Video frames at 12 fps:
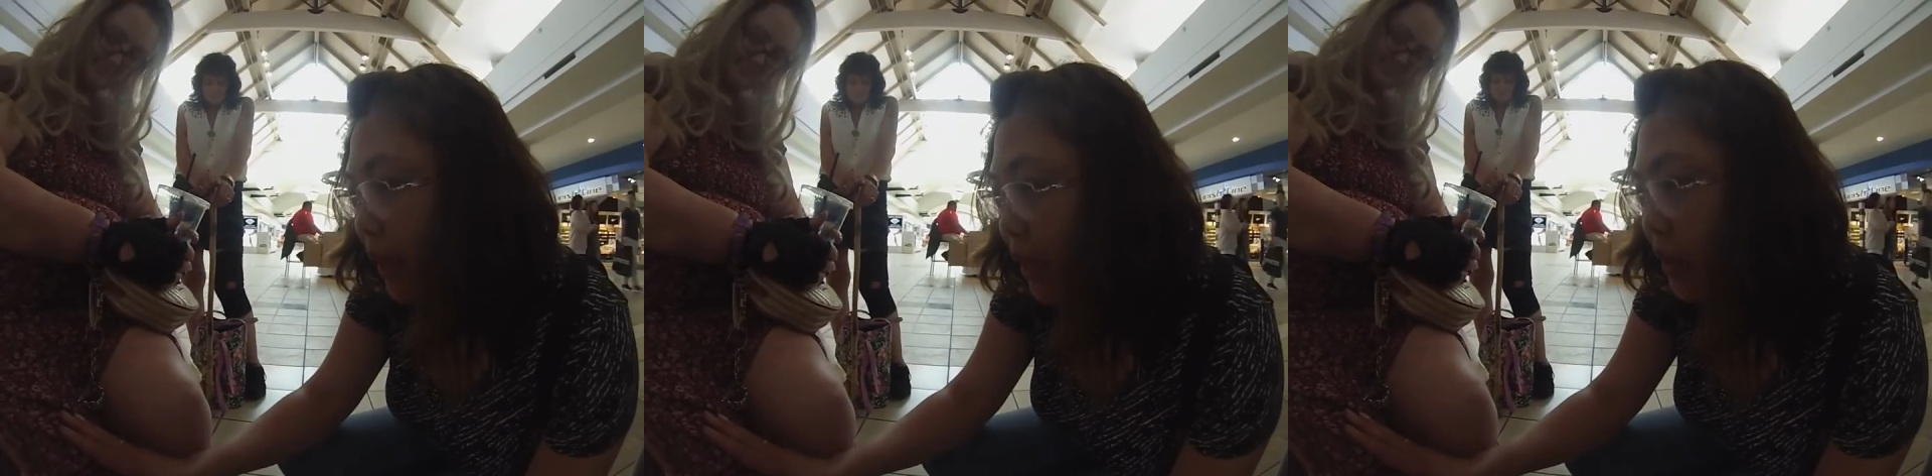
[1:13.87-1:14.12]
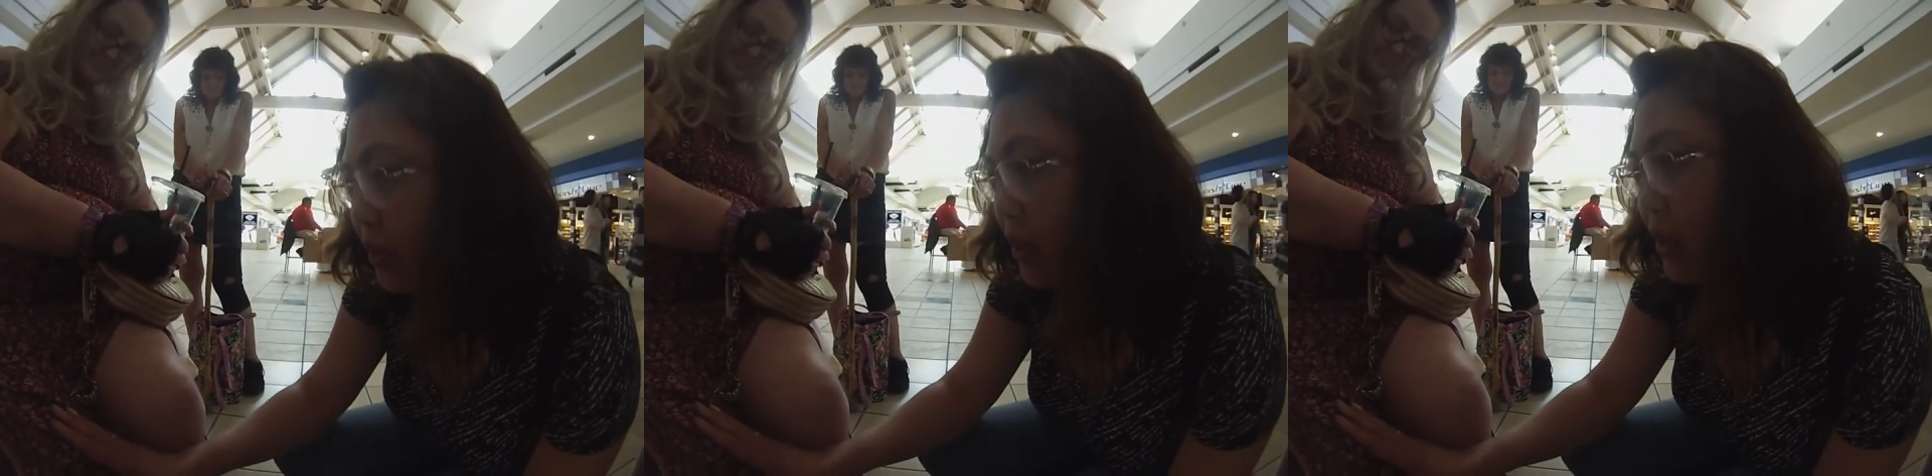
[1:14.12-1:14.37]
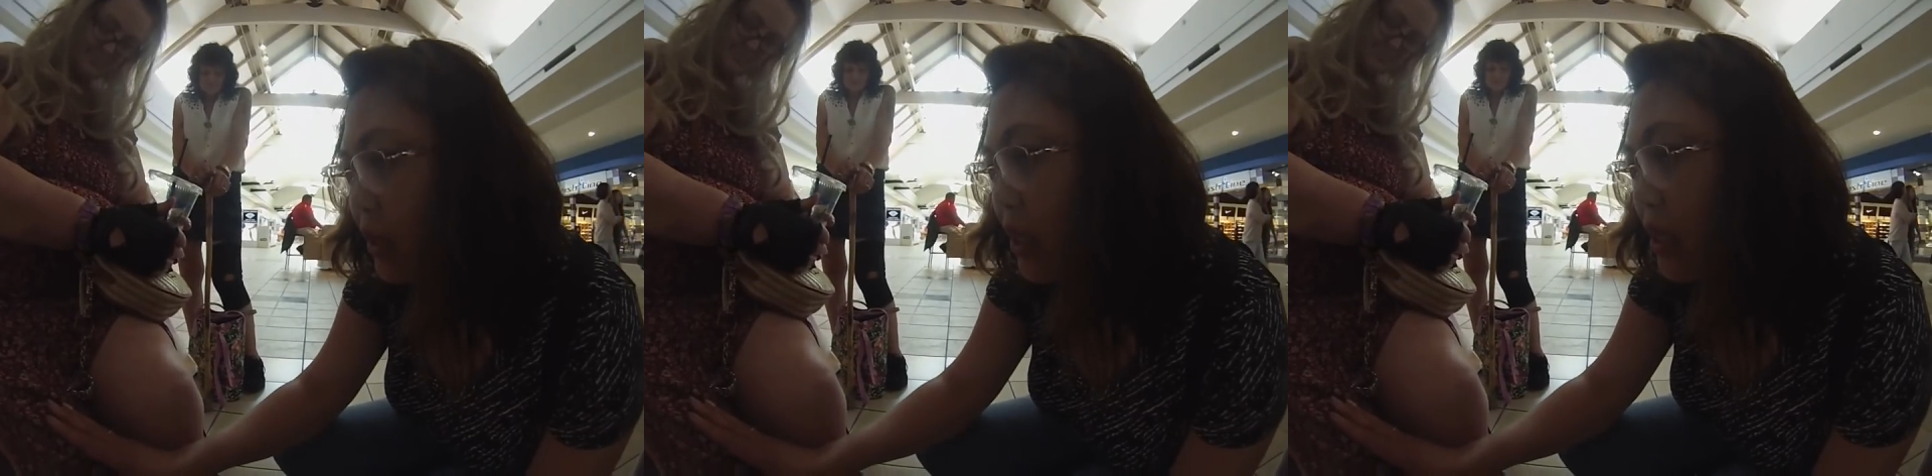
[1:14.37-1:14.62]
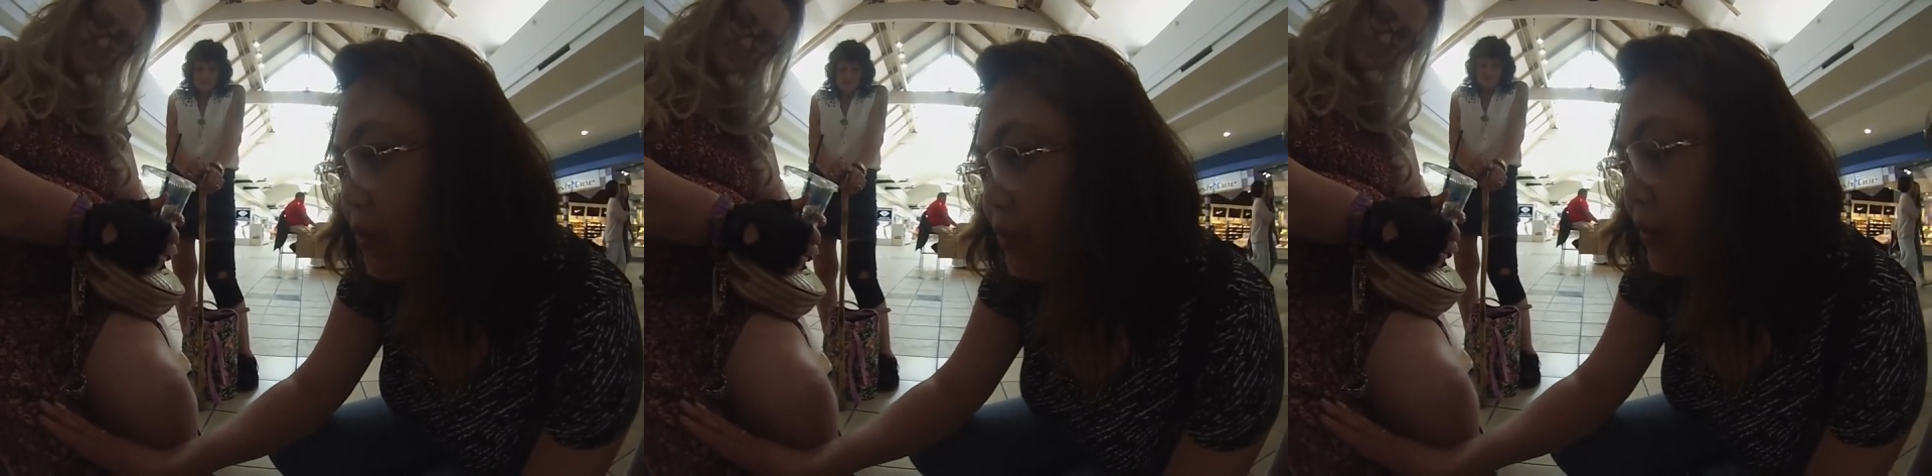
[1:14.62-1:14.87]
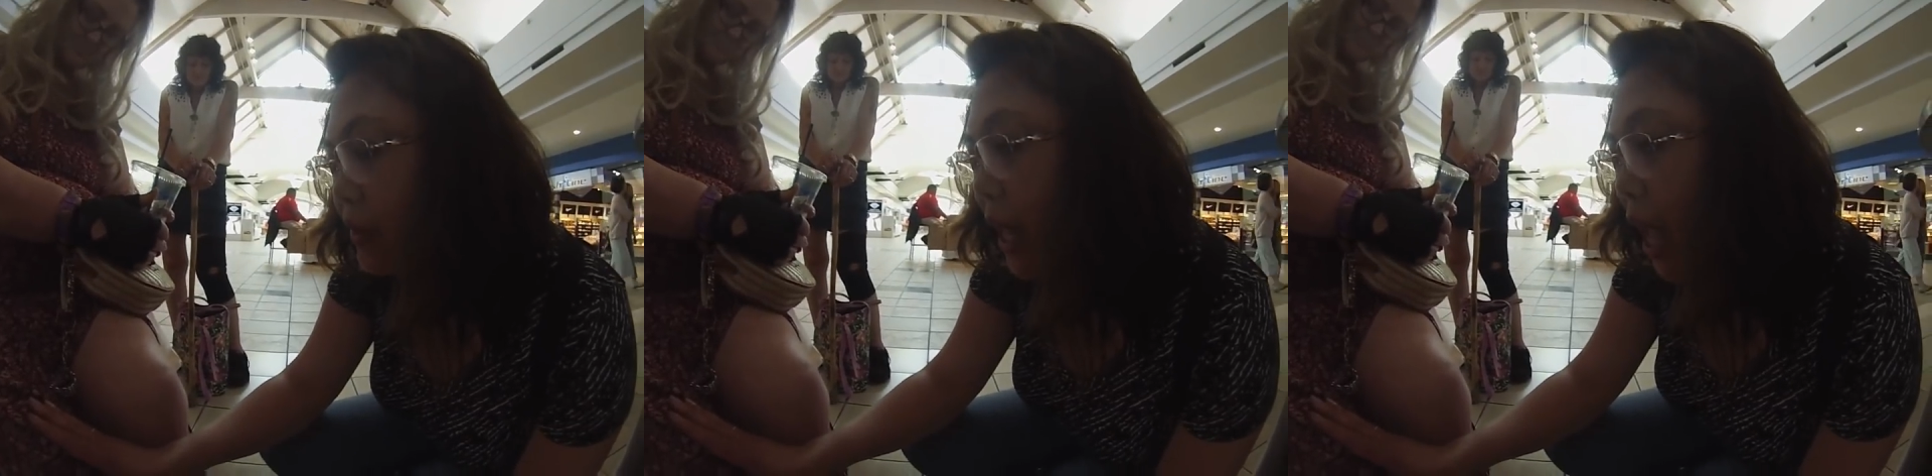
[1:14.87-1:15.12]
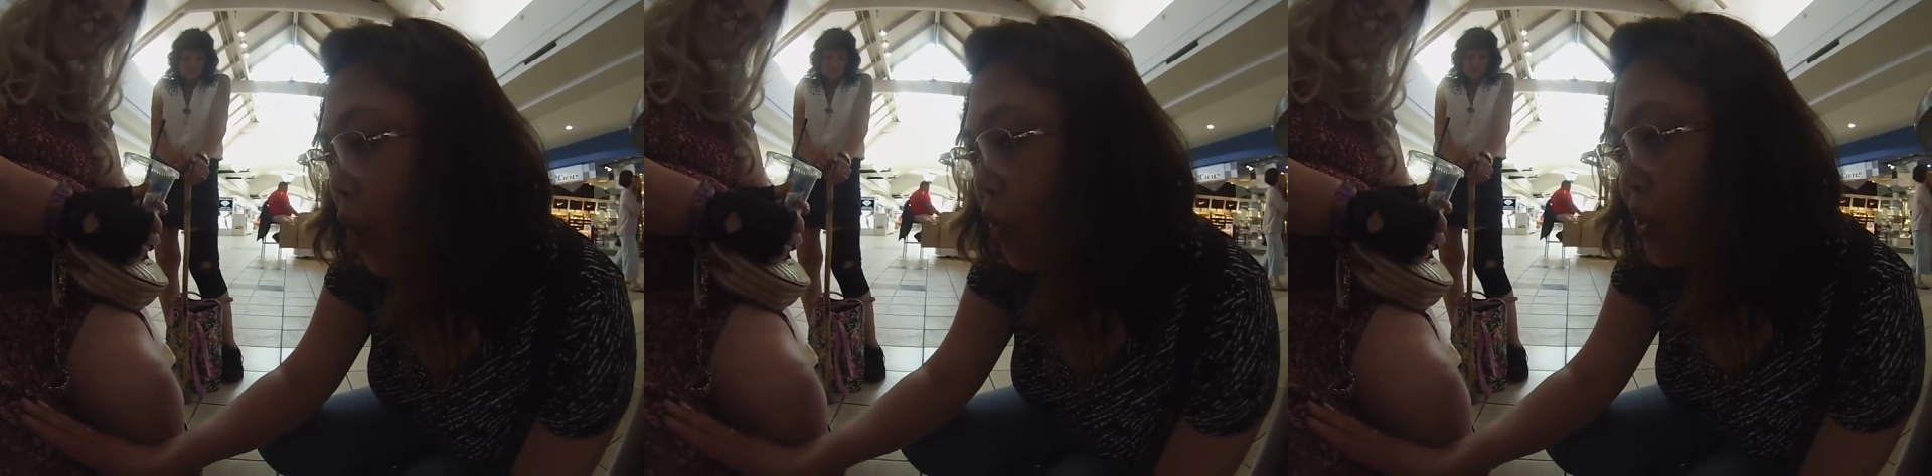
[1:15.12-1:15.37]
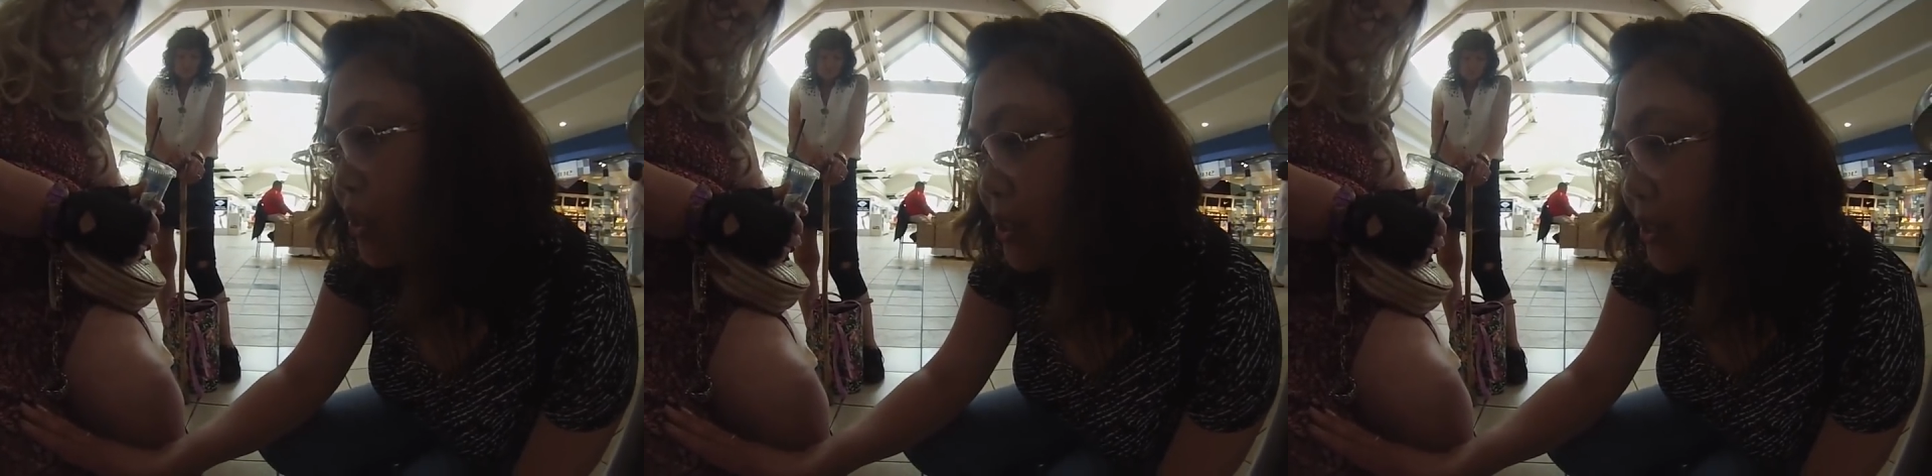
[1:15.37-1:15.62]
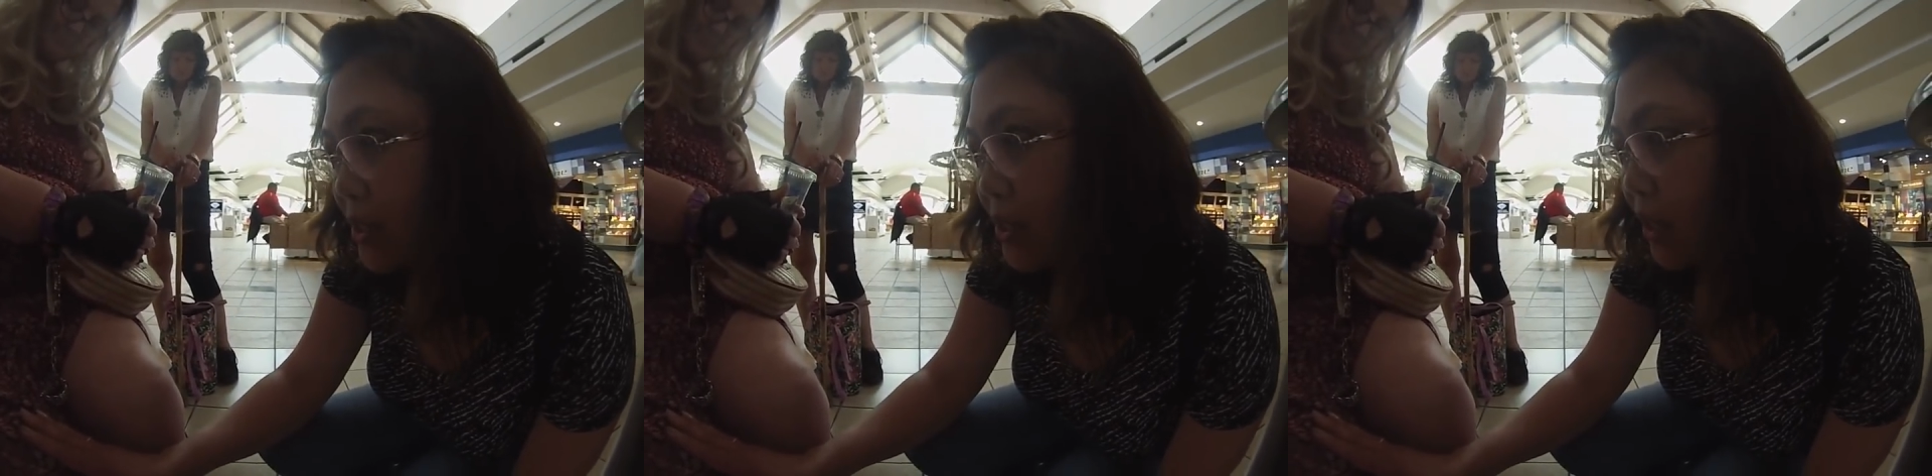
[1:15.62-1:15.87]
Pain, leave now in
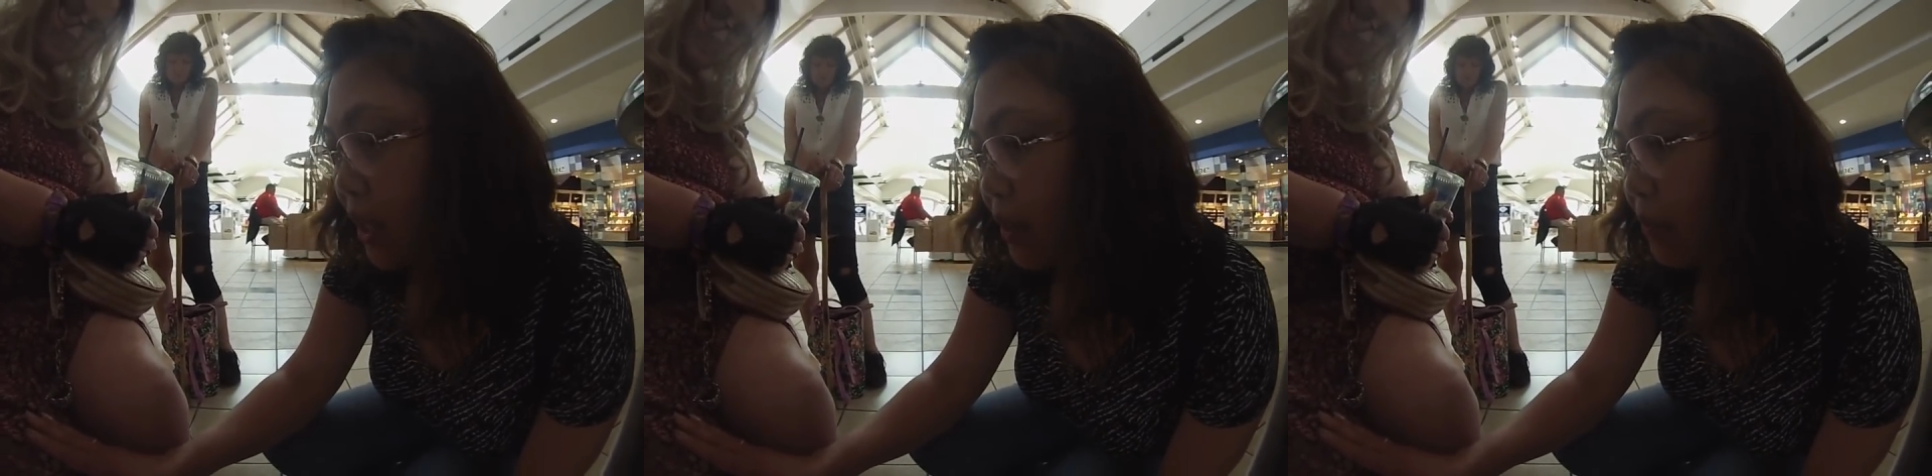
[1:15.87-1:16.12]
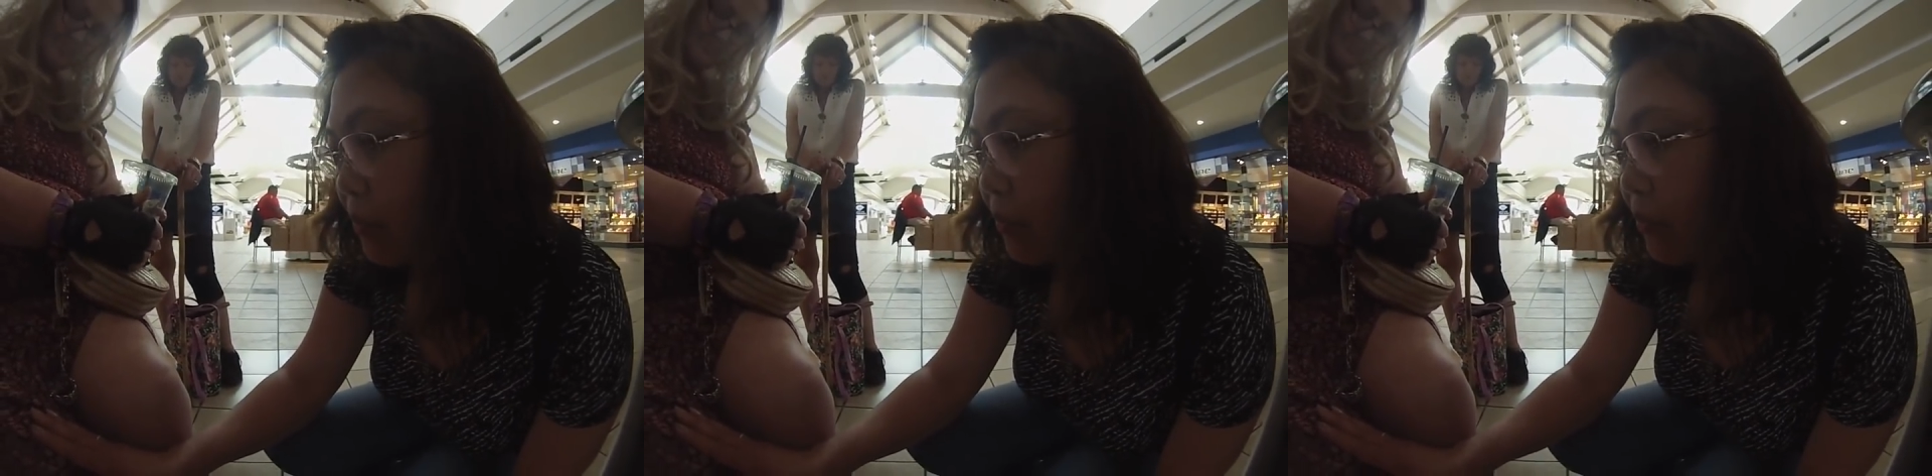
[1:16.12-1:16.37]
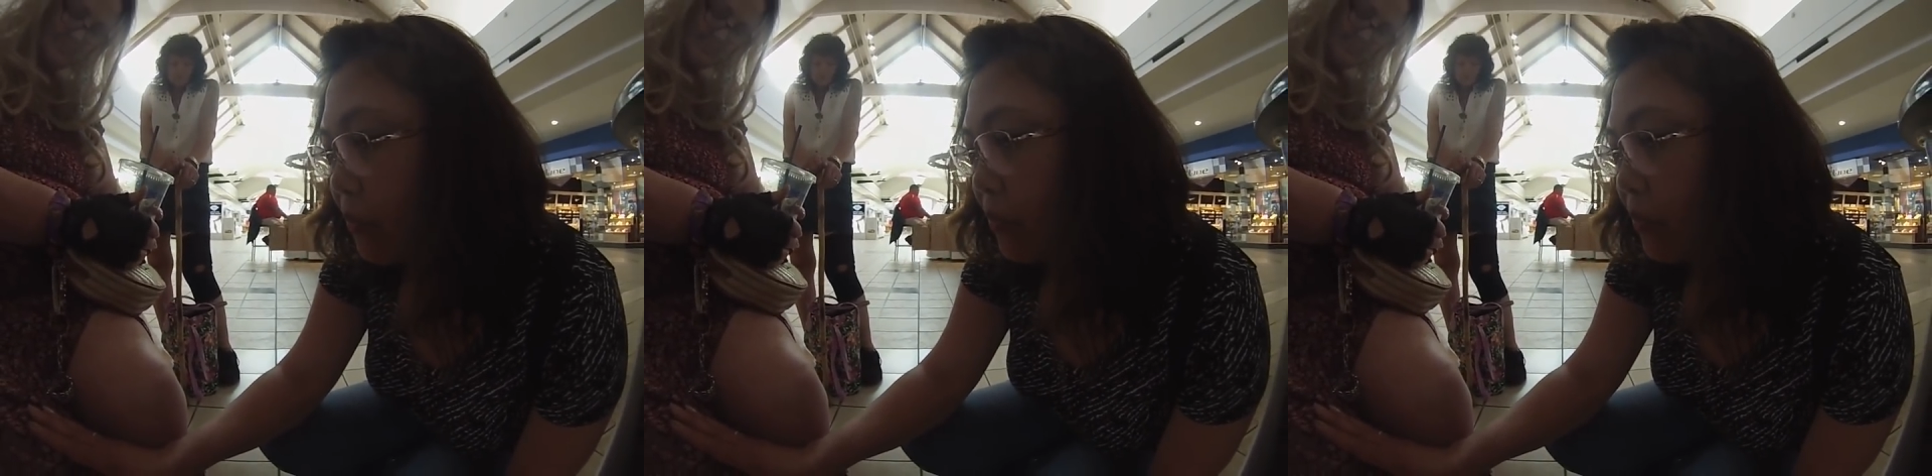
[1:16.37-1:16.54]
Jesus' name.